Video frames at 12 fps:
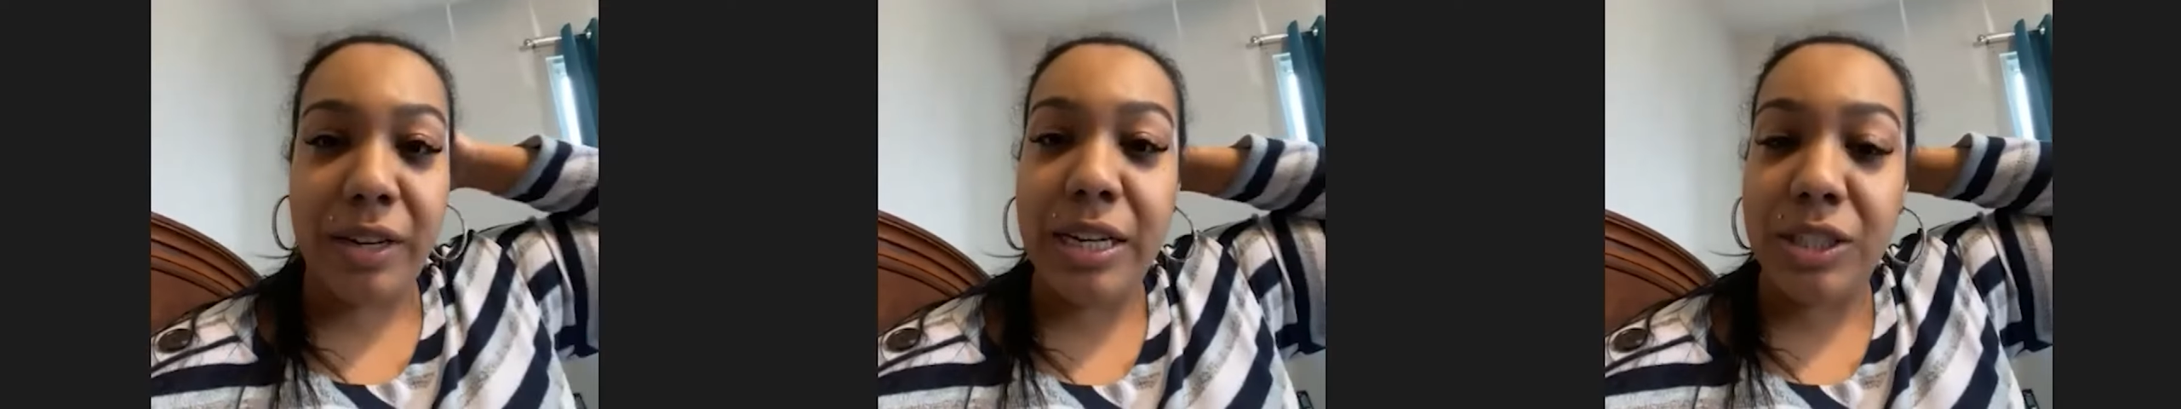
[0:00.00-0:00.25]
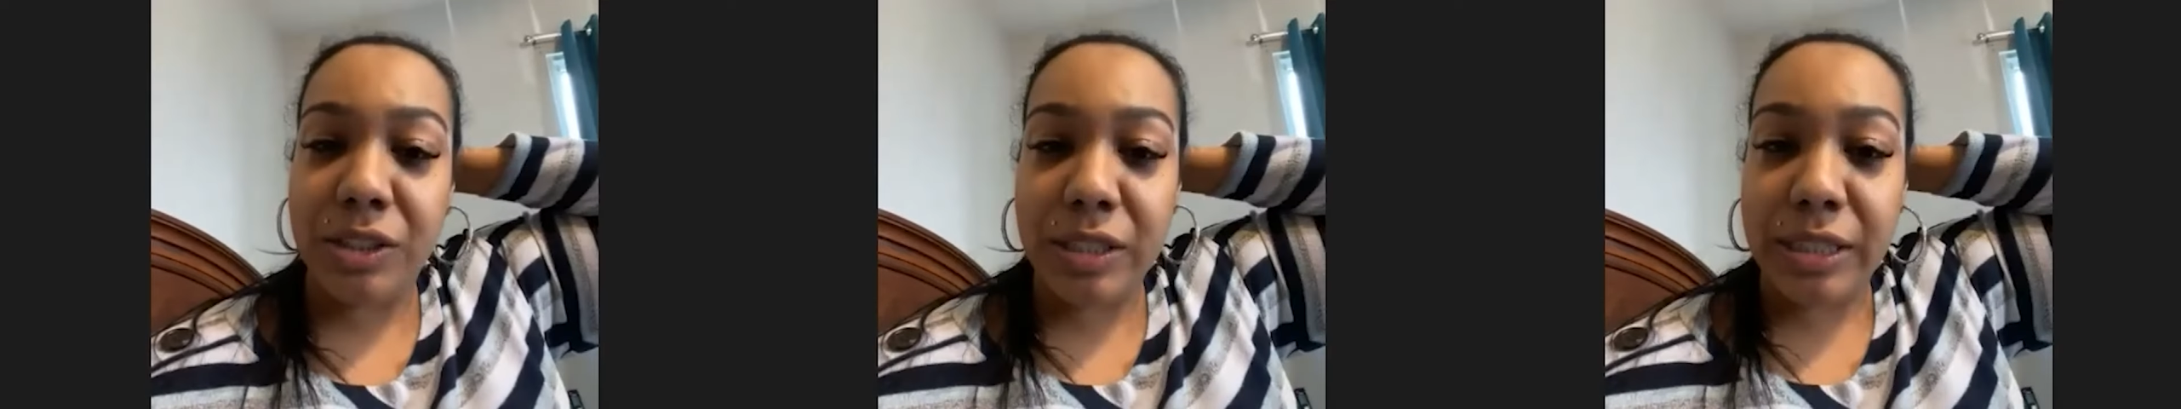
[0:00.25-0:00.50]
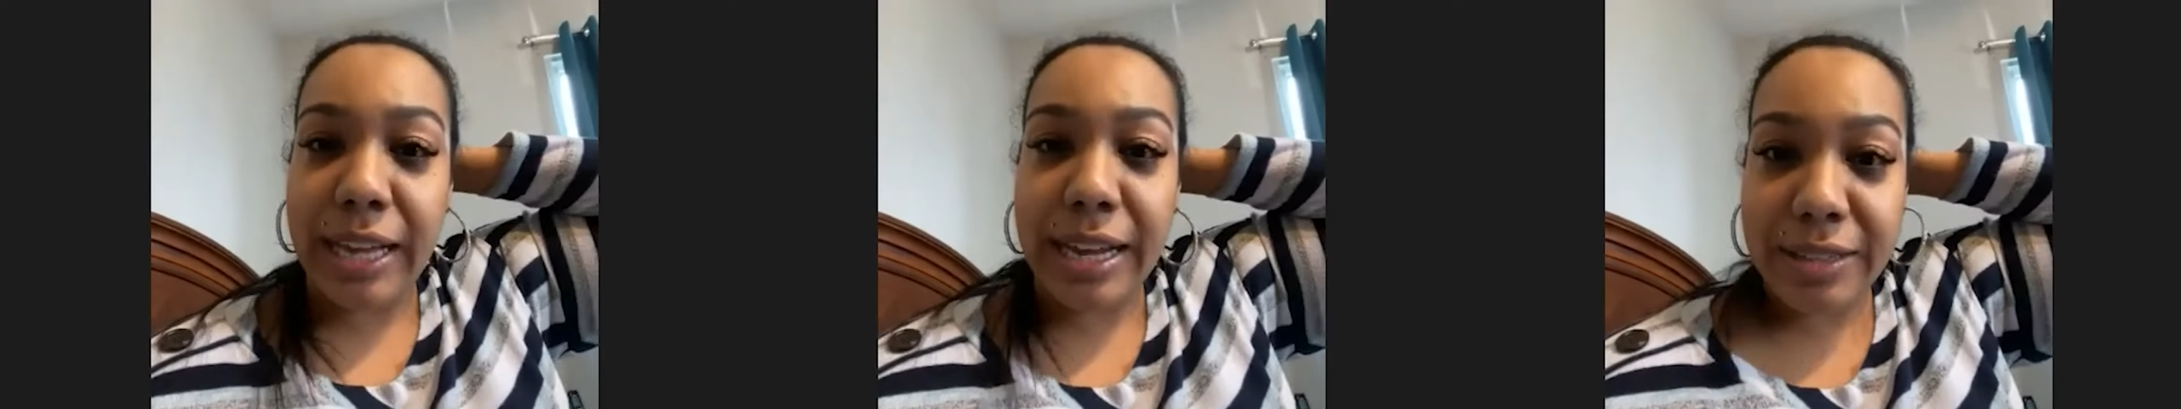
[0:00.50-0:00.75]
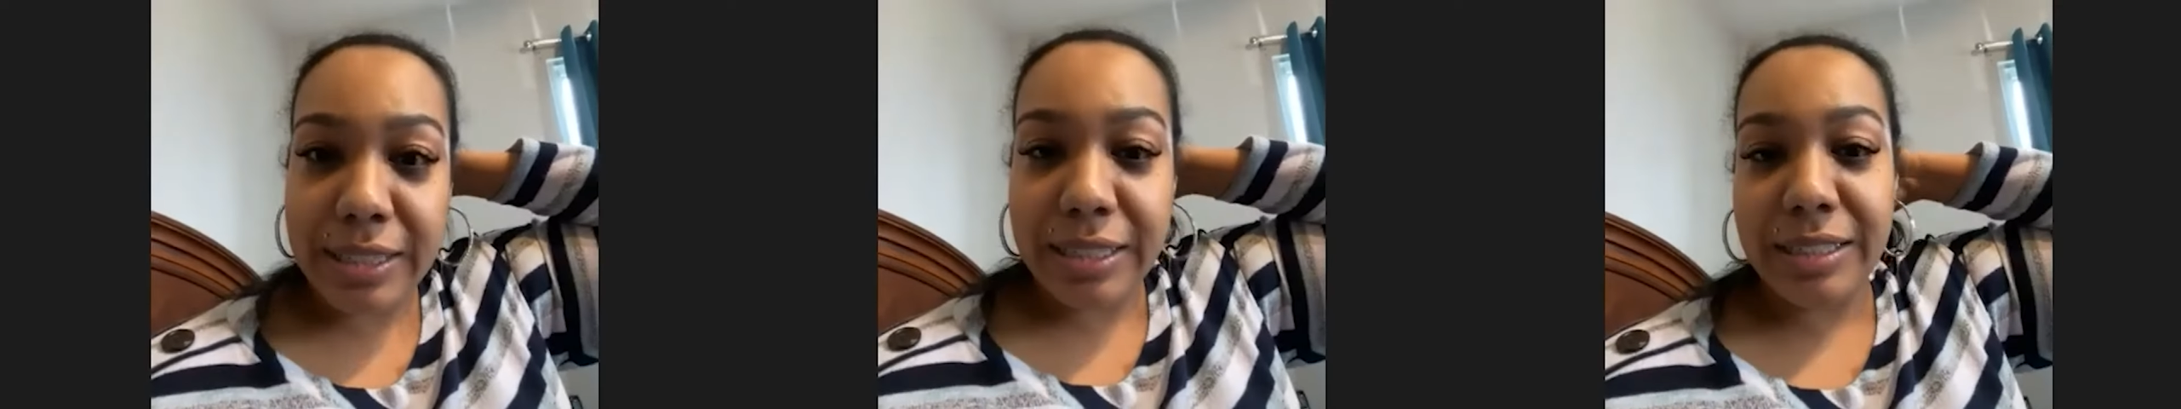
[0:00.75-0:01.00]

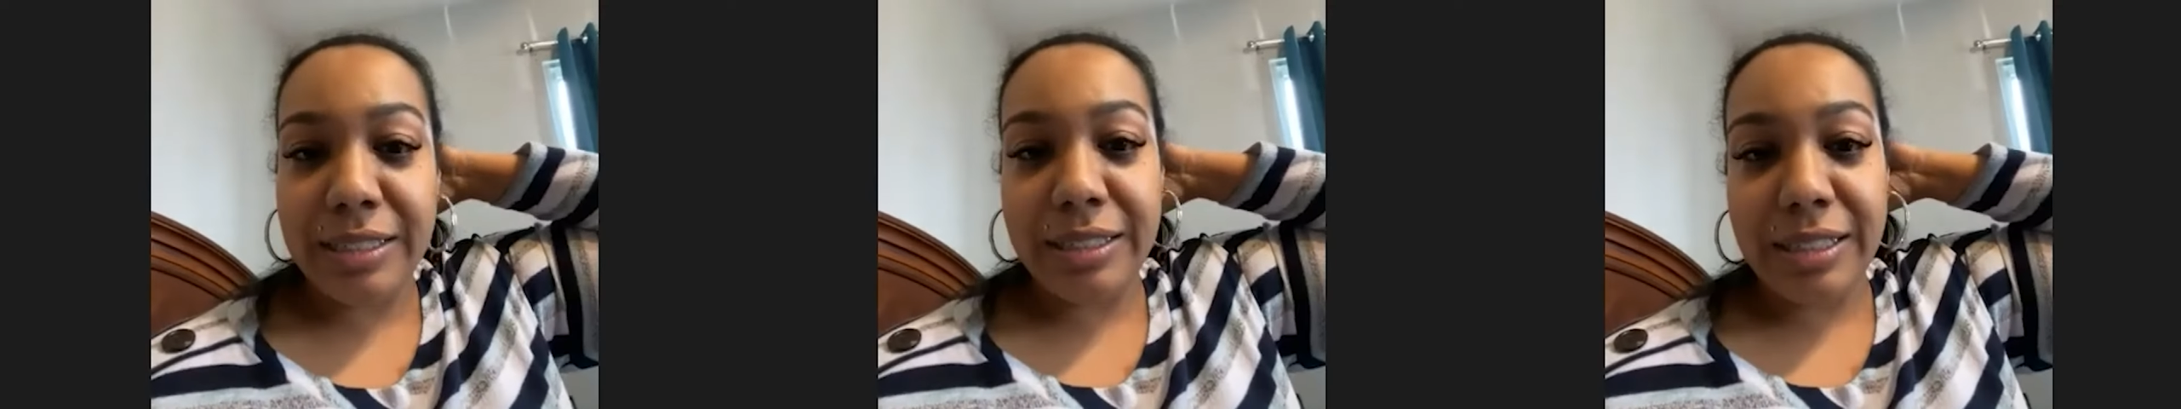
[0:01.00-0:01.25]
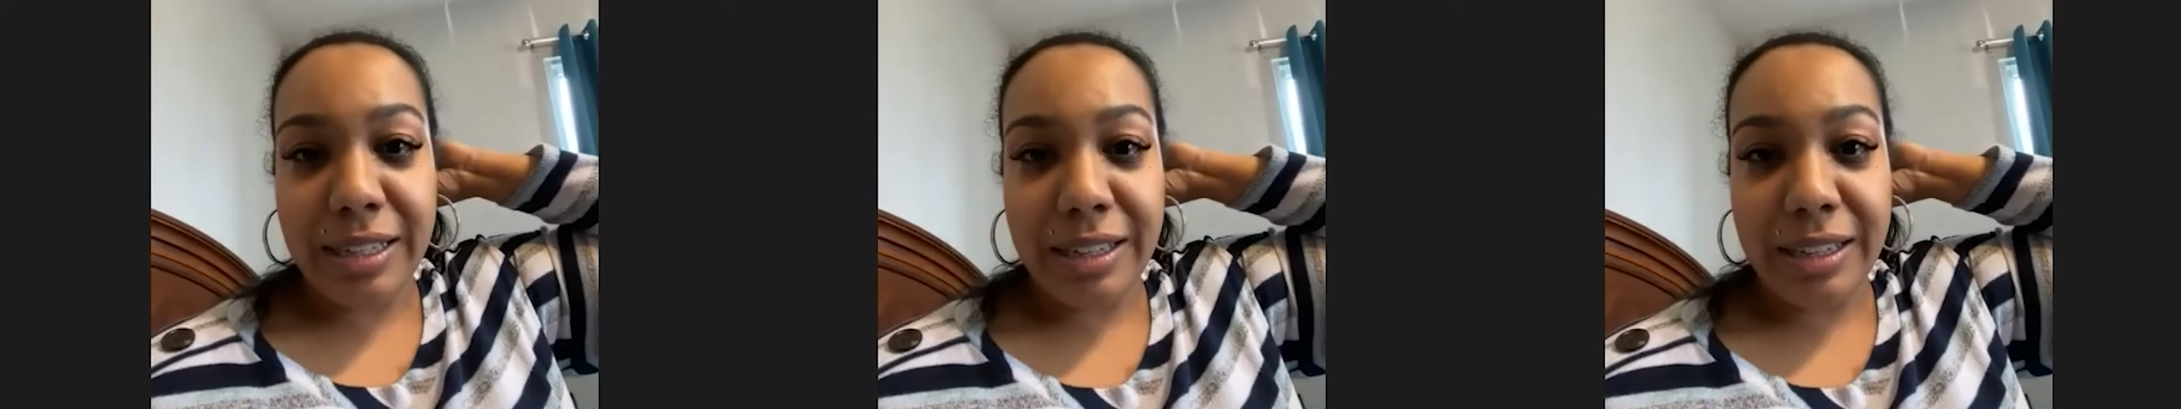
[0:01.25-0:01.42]
100,000